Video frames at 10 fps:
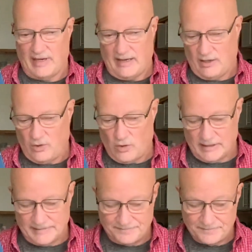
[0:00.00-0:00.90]
I'm going to call
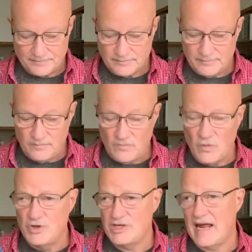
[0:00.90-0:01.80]
it,
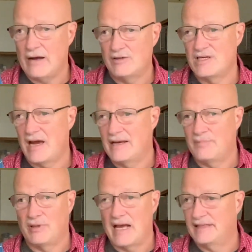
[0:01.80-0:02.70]
which is an outside
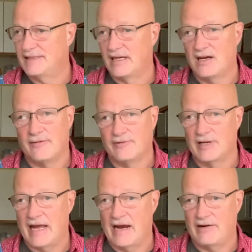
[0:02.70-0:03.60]
plastic
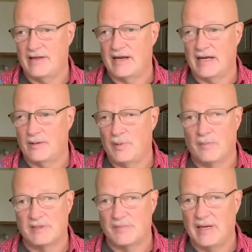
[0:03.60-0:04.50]
covered area that I can
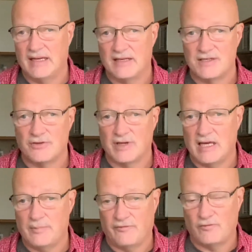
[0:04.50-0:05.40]
pump some heat into to
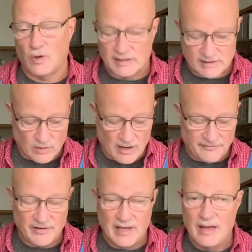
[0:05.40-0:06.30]
keep a frost
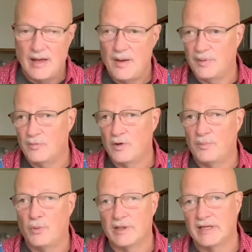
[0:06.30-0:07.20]
off but more
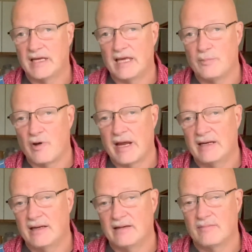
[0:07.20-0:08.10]
importantly to keep
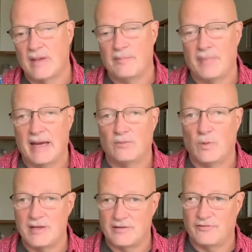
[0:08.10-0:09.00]
rain and, and bad
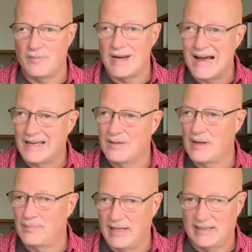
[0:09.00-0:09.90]
weather from knocking my
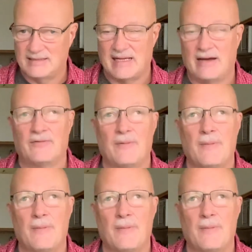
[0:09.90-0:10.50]
plants down.